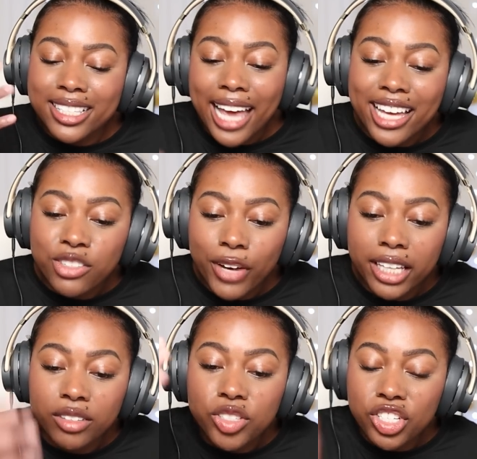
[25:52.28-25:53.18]

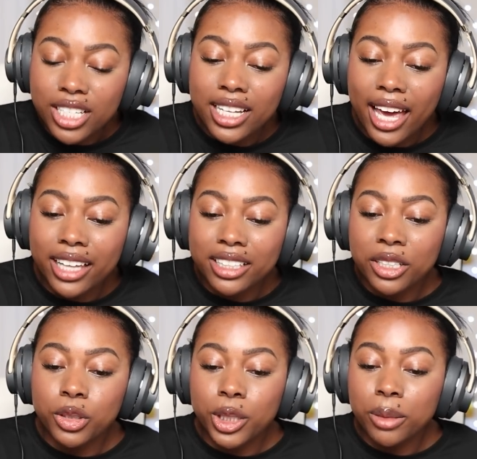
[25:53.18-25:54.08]
satisfying if she had
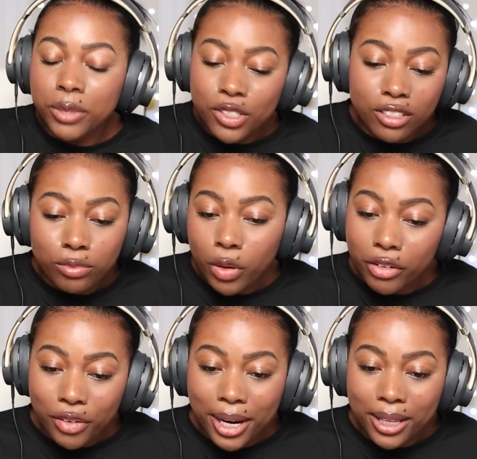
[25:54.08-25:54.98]
killed her abusive
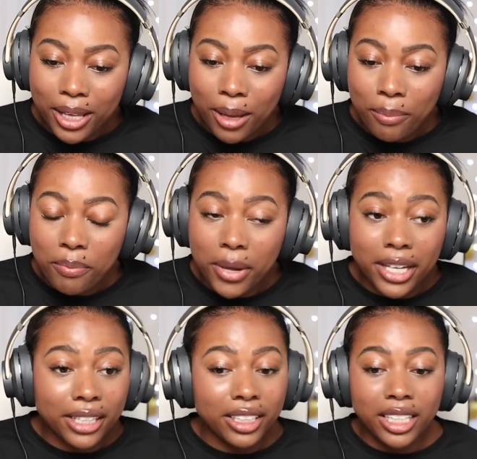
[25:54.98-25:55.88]
boyfriend.
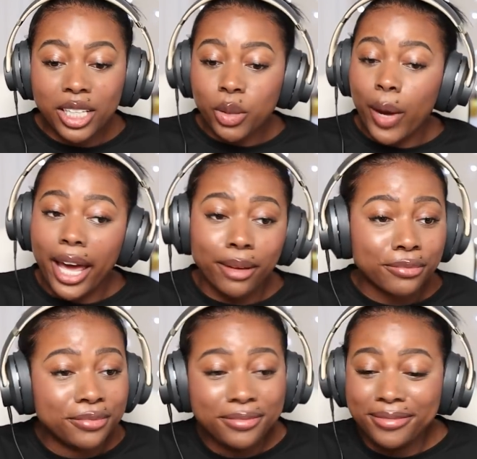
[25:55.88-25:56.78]
But either way,
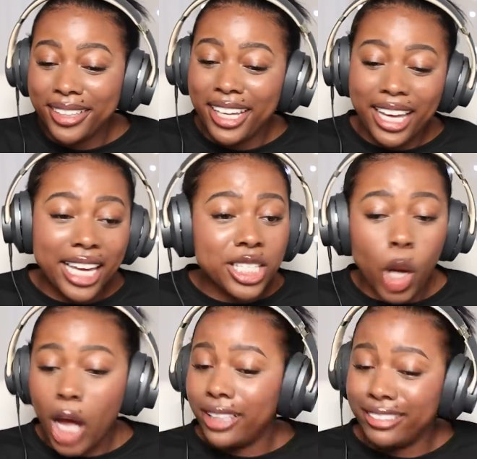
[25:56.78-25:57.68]
he's
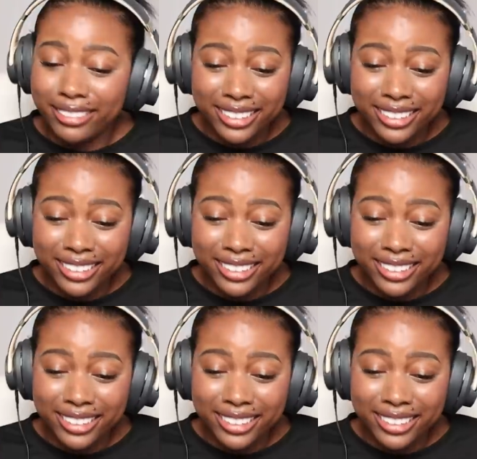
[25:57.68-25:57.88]
gone.